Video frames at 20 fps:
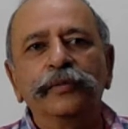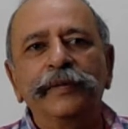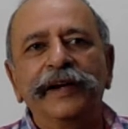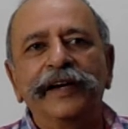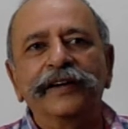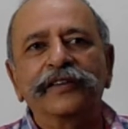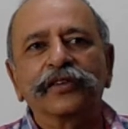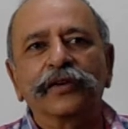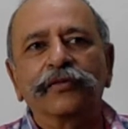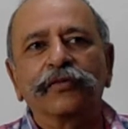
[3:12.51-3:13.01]

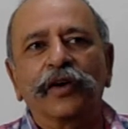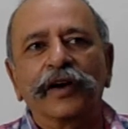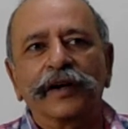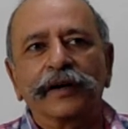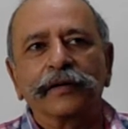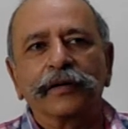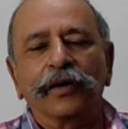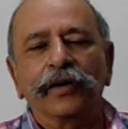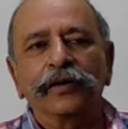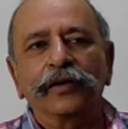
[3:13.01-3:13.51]
minutes on
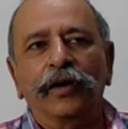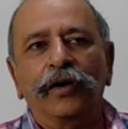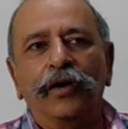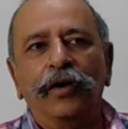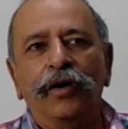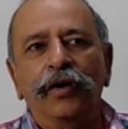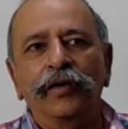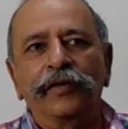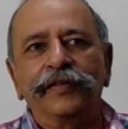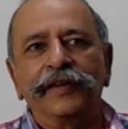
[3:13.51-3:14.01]

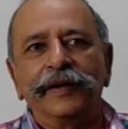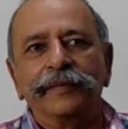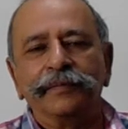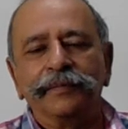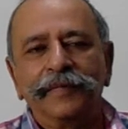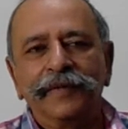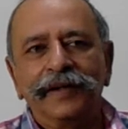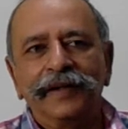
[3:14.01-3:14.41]
all of them.